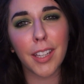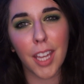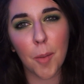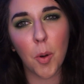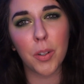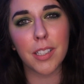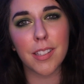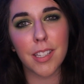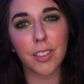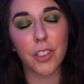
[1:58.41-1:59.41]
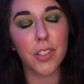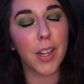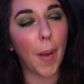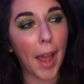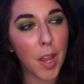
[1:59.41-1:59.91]
Camo Concealers.
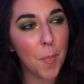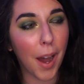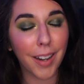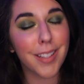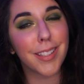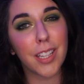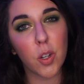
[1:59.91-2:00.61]
Now, I am honestly